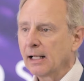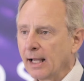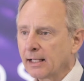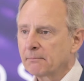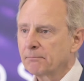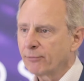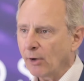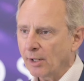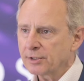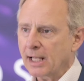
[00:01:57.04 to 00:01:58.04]
like
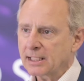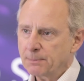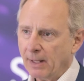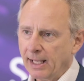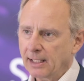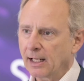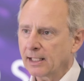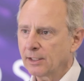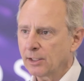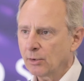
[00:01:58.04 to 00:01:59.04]
France, like Spain,
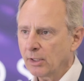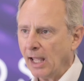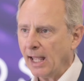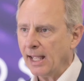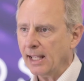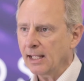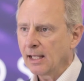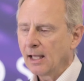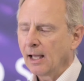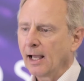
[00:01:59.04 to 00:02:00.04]
like the UK,
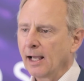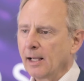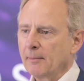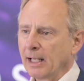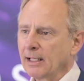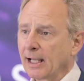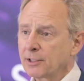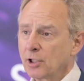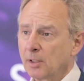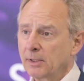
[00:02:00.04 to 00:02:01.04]
and
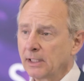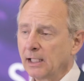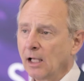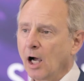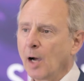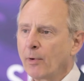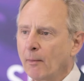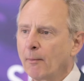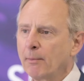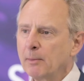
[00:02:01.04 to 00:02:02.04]
like Germany are
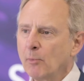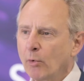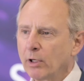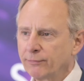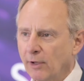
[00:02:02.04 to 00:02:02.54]
probably more